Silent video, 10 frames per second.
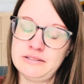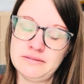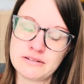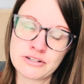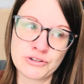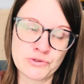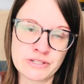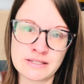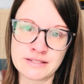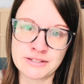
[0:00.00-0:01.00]
She was
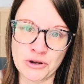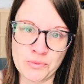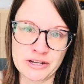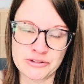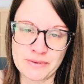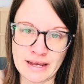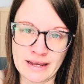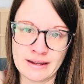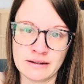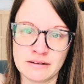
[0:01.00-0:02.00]
in so much
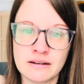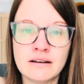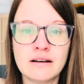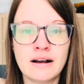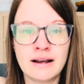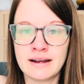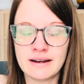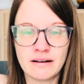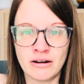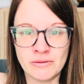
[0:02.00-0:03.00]
pain. I
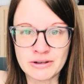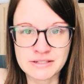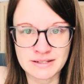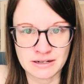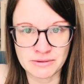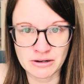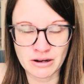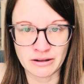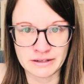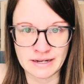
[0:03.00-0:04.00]
almost thought about
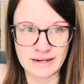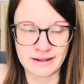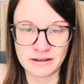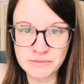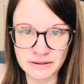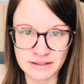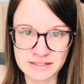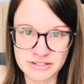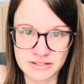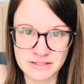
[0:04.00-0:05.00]
calling an
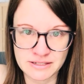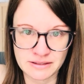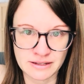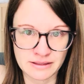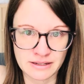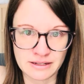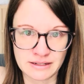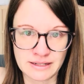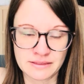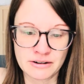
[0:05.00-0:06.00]
ambulance just so that they could
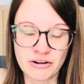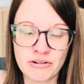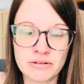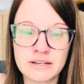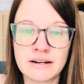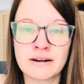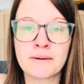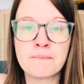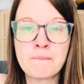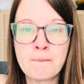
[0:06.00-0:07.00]
get there earlier.
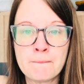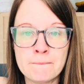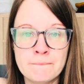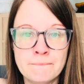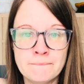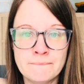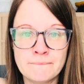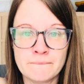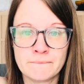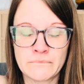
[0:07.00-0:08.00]

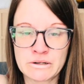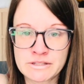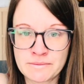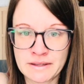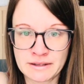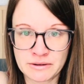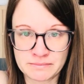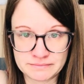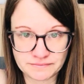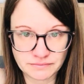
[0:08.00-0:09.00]
But ultimately,
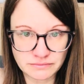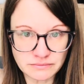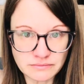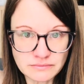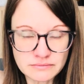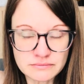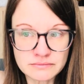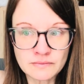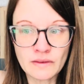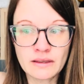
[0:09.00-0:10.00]

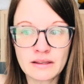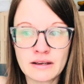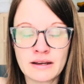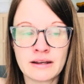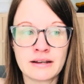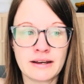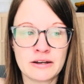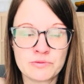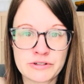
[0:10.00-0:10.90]
I helped